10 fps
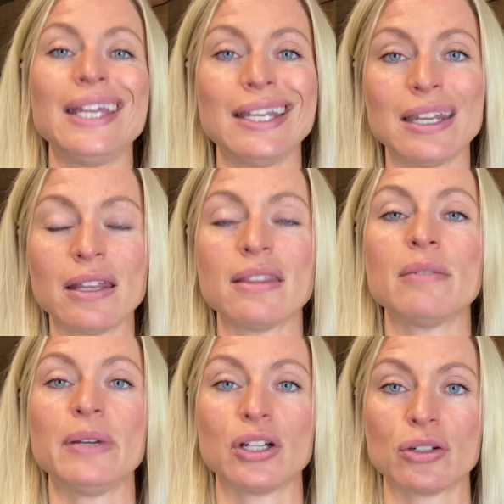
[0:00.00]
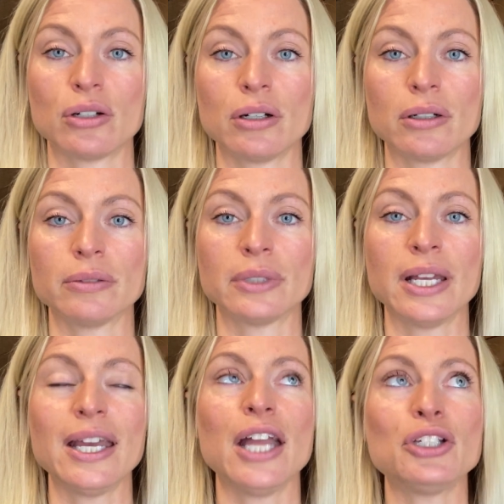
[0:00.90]
in the picture.
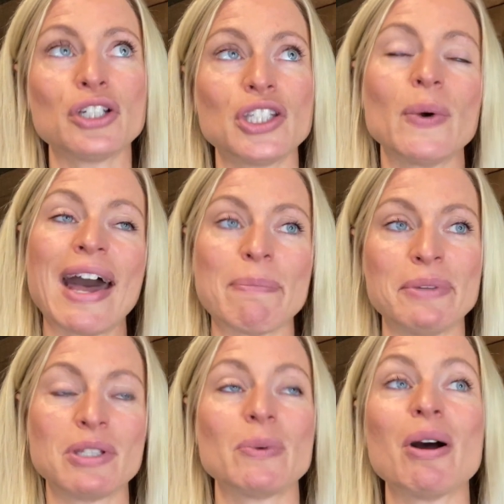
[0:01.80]
It just so happens we